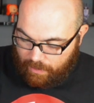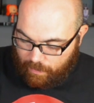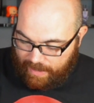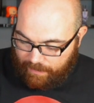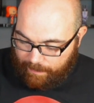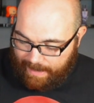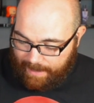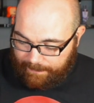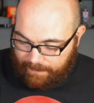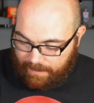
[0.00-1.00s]
great
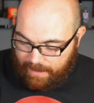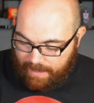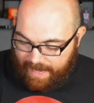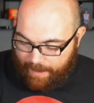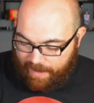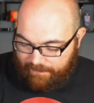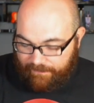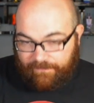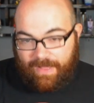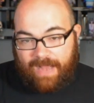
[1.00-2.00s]
pop, and we have our
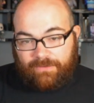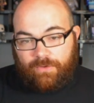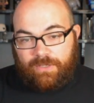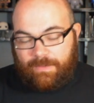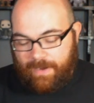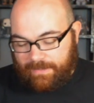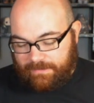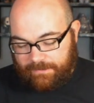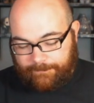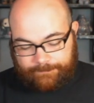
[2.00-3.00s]
flocked Cookie
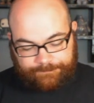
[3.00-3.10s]
Monster.